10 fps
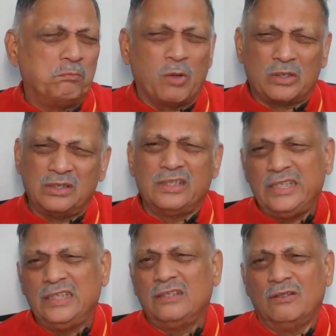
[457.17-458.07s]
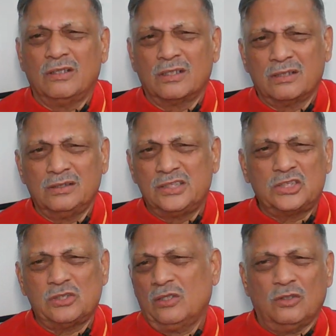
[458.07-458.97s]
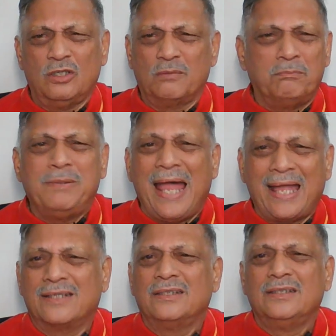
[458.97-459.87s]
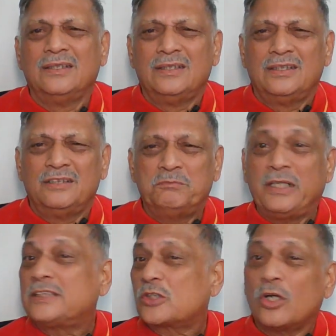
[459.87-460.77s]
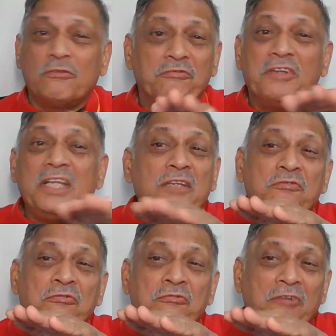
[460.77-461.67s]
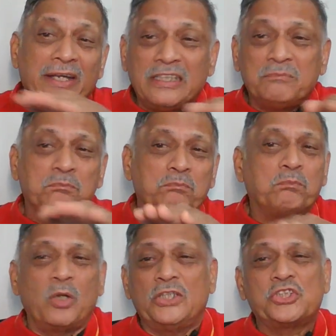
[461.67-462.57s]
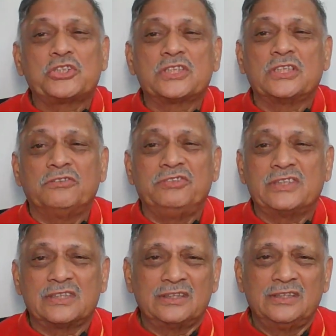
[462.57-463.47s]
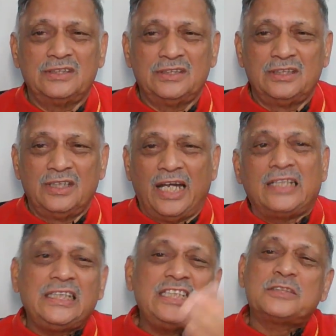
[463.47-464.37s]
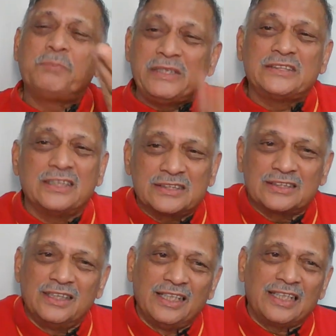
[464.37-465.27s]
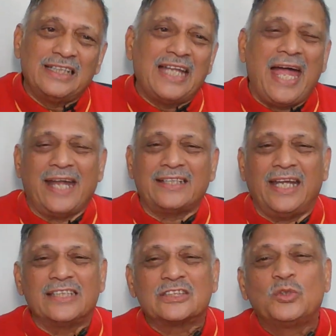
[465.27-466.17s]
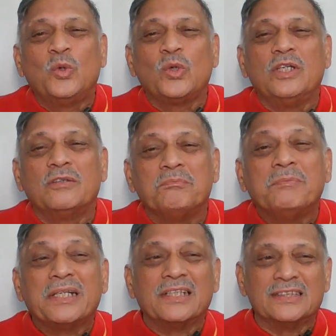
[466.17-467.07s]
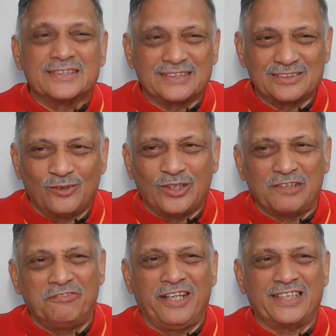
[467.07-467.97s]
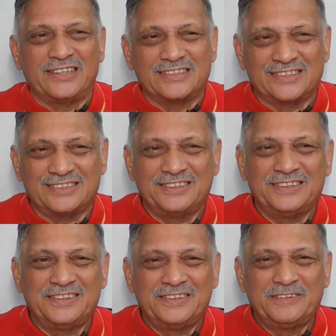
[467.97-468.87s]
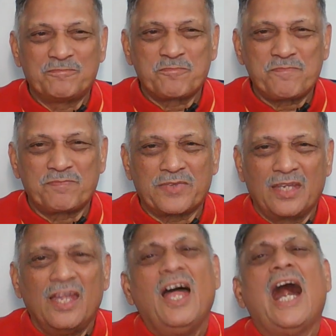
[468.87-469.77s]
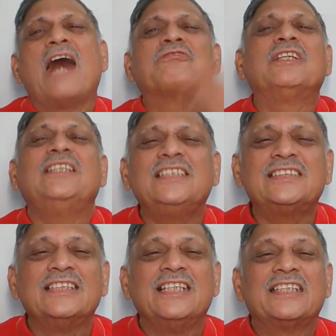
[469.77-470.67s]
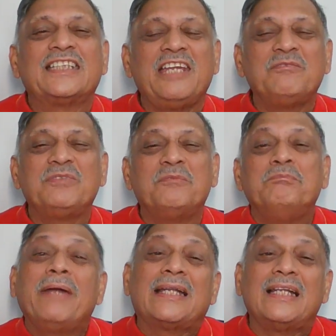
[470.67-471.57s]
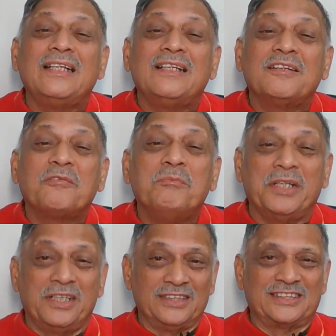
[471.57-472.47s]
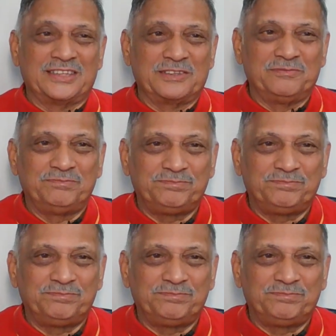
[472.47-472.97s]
bottle green, or this sort, or black, but it's got a very fine, polished surface. And these pieces can act as good mirrors or reflectors. After this came the metal mirrors.